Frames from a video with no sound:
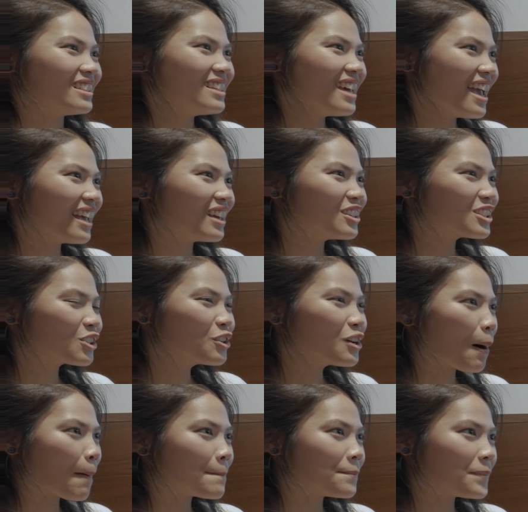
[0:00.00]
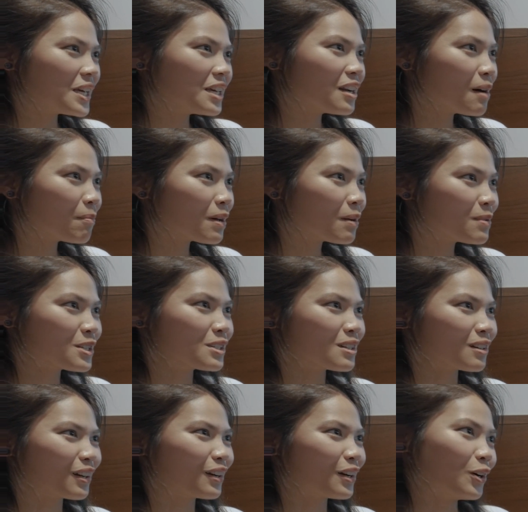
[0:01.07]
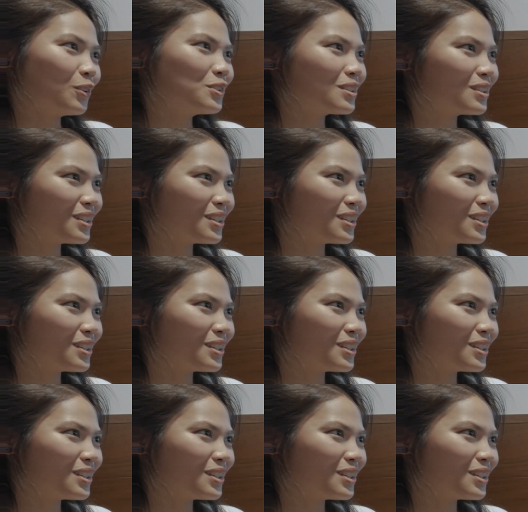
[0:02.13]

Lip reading: Dang, so you got beat up by a bunch of ghost